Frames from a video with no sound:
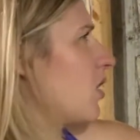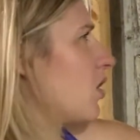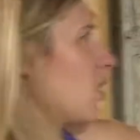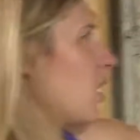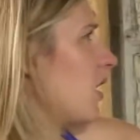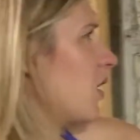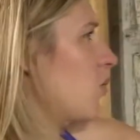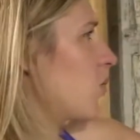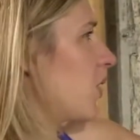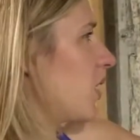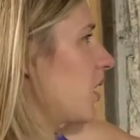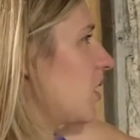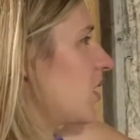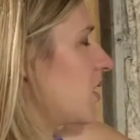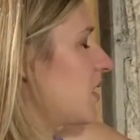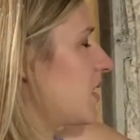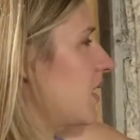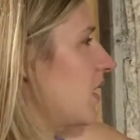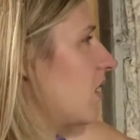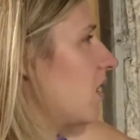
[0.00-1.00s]
Got a really good
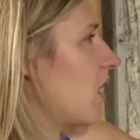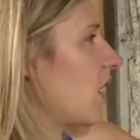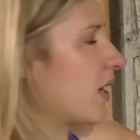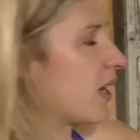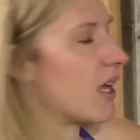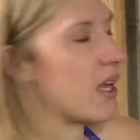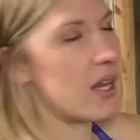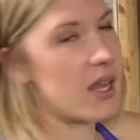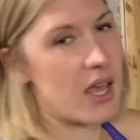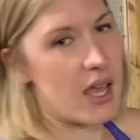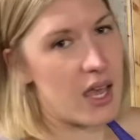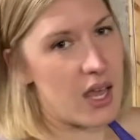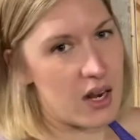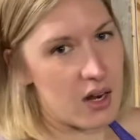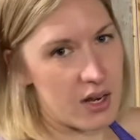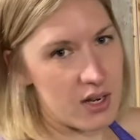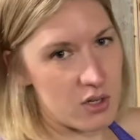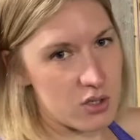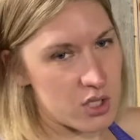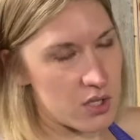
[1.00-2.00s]
deal on it, and I
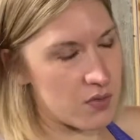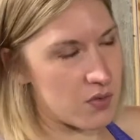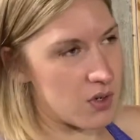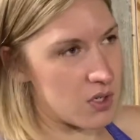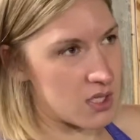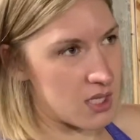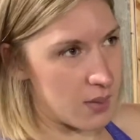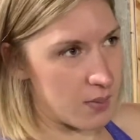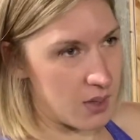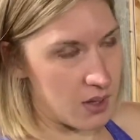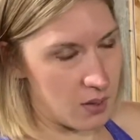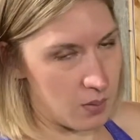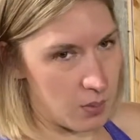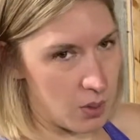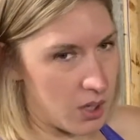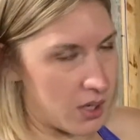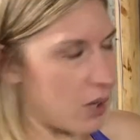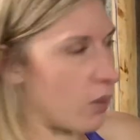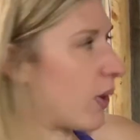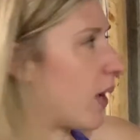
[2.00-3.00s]
use it for some of the
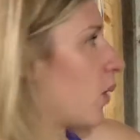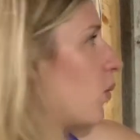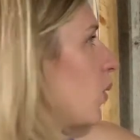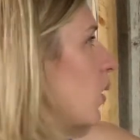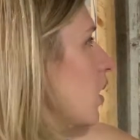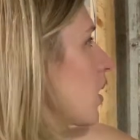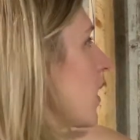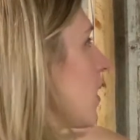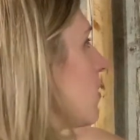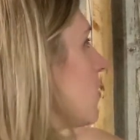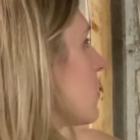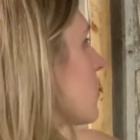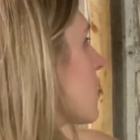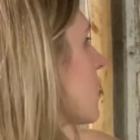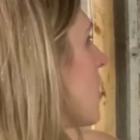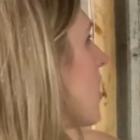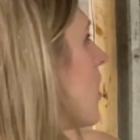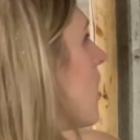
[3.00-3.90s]
body weight workouts.